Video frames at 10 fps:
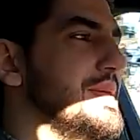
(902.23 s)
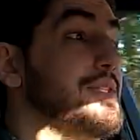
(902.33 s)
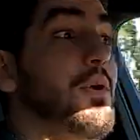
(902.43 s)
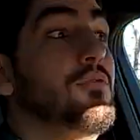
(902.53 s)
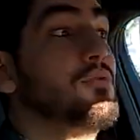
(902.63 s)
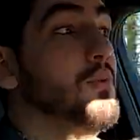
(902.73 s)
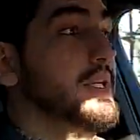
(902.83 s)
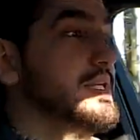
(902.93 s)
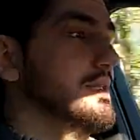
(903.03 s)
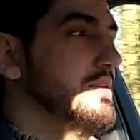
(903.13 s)
limits, of
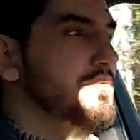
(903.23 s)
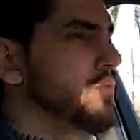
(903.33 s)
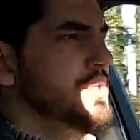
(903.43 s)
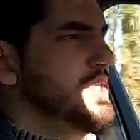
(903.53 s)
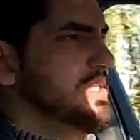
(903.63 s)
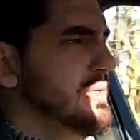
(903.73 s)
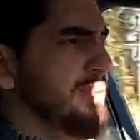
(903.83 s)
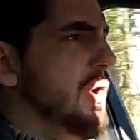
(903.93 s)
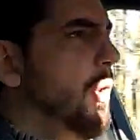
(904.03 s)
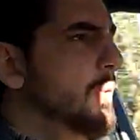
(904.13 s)
course. Of course,
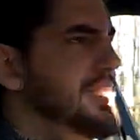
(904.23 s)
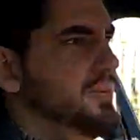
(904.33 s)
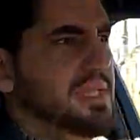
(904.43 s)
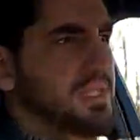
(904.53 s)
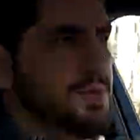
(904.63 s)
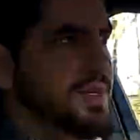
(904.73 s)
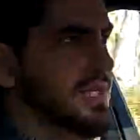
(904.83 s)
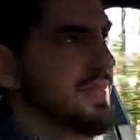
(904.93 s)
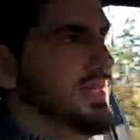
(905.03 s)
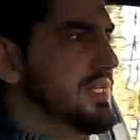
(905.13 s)
I'm always within
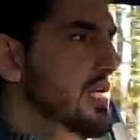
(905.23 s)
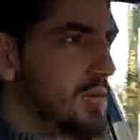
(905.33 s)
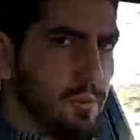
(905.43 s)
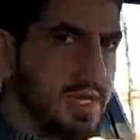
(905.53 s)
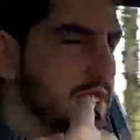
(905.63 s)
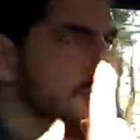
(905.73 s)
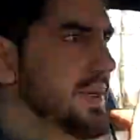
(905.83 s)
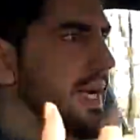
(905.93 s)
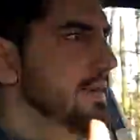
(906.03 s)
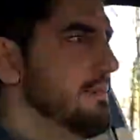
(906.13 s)
speed limits. We,
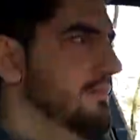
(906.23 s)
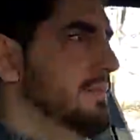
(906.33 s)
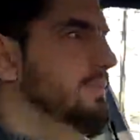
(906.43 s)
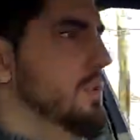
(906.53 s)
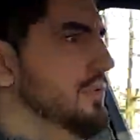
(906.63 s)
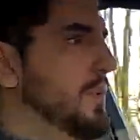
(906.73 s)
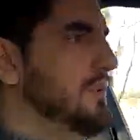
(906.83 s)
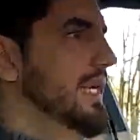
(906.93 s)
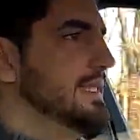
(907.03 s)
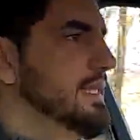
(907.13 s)
you and I both
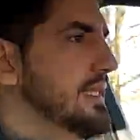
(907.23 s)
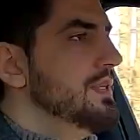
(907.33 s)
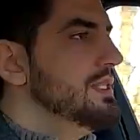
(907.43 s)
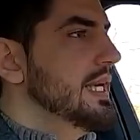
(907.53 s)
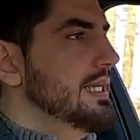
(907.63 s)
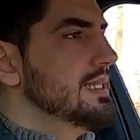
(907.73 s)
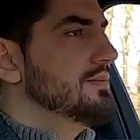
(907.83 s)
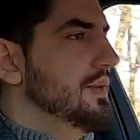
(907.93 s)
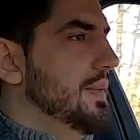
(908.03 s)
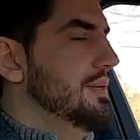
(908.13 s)
know that. But yeah,
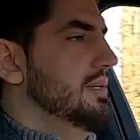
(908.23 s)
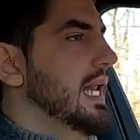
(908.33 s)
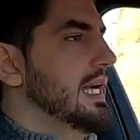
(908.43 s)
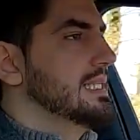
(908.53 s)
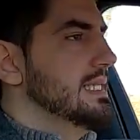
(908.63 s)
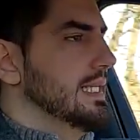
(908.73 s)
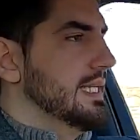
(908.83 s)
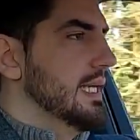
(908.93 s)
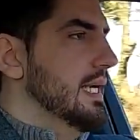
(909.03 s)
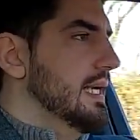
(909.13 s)
it's very
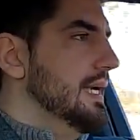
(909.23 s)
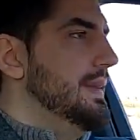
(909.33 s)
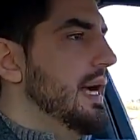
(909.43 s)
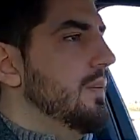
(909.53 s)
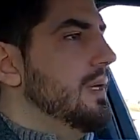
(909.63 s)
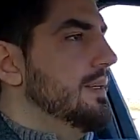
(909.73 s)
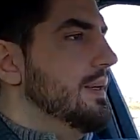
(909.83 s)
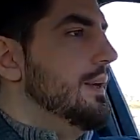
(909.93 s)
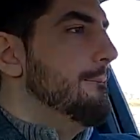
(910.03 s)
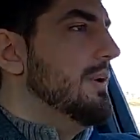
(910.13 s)
relaxing. Now,
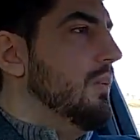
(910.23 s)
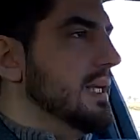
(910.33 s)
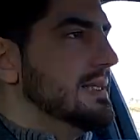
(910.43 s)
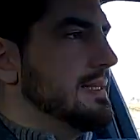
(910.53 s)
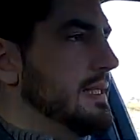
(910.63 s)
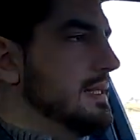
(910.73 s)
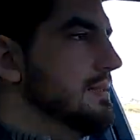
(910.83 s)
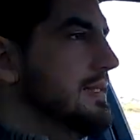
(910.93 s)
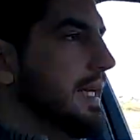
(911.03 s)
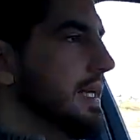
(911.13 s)
what
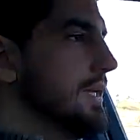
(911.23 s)
could I